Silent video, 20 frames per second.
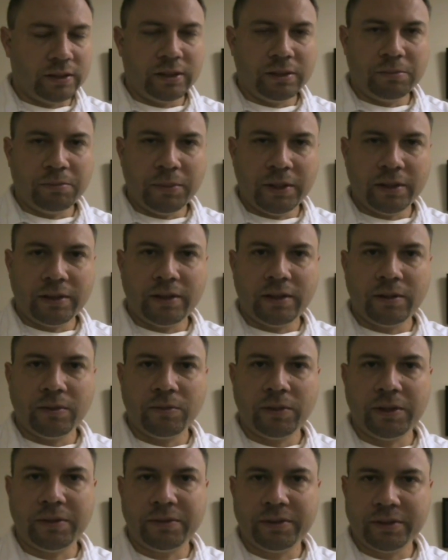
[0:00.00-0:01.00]
admit that
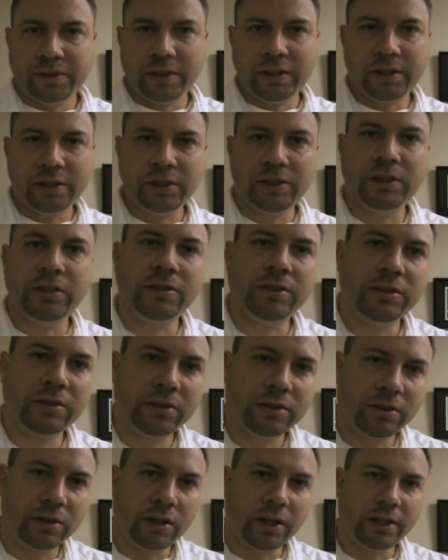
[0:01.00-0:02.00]
we have studied
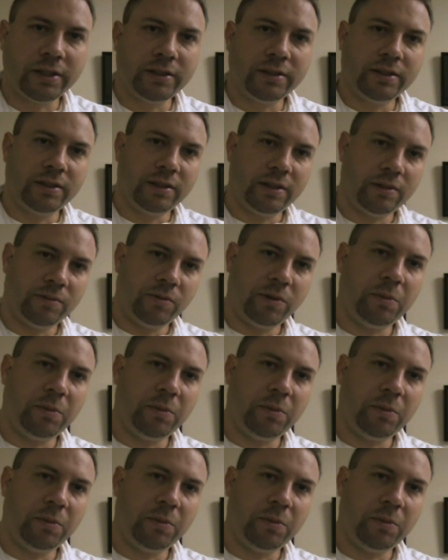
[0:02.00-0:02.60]
Jesus Christ and that